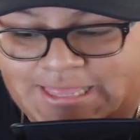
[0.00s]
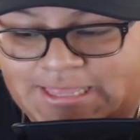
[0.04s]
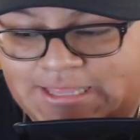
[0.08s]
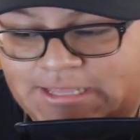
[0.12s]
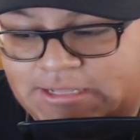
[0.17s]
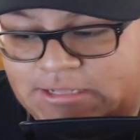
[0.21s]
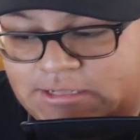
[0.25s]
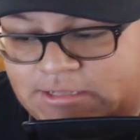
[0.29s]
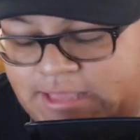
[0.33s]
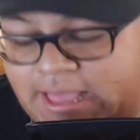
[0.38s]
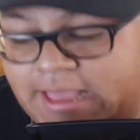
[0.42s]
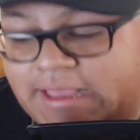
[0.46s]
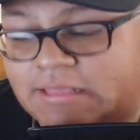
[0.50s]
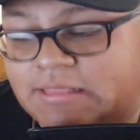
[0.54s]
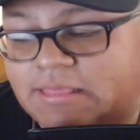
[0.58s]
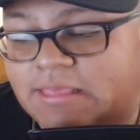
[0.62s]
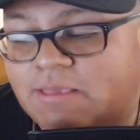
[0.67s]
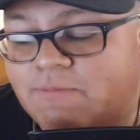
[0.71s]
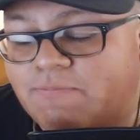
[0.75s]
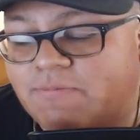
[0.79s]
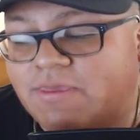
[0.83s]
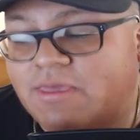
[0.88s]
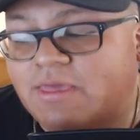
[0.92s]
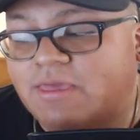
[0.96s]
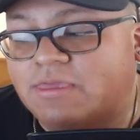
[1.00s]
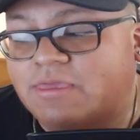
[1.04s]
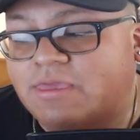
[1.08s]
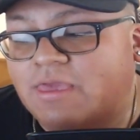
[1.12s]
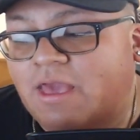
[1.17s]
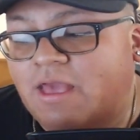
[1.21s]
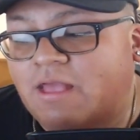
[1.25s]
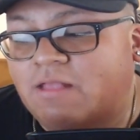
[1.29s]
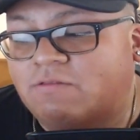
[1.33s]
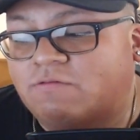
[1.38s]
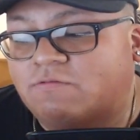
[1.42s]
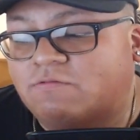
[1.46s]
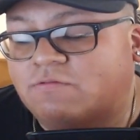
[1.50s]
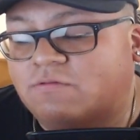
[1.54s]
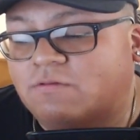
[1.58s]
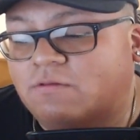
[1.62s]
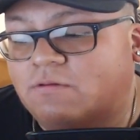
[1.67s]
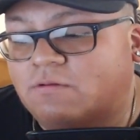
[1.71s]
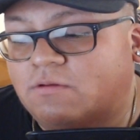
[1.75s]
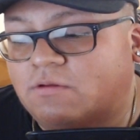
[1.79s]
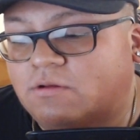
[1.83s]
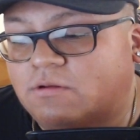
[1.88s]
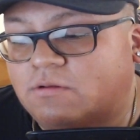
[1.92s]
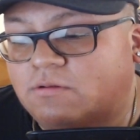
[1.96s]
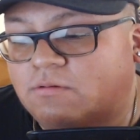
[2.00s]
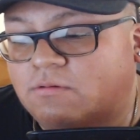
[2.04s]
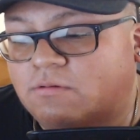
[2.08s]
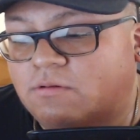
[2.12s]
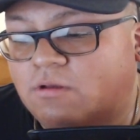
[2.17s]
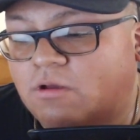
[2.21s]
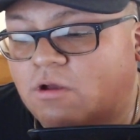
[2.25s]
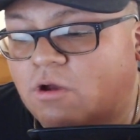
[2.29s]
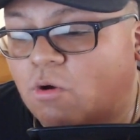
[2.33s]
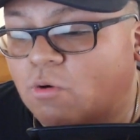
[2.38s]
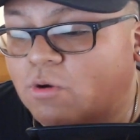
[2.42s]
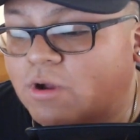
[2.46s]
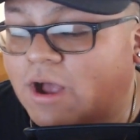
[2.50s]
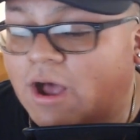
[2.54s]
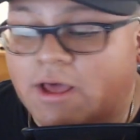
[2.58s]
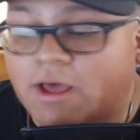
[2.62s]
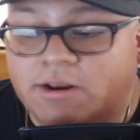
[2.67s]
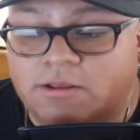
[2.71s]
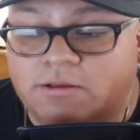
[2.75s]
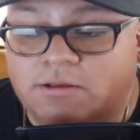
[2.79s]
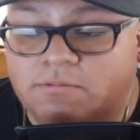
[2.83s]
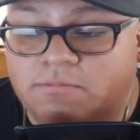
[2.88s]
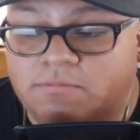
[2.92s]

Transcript: Likely be against Okada.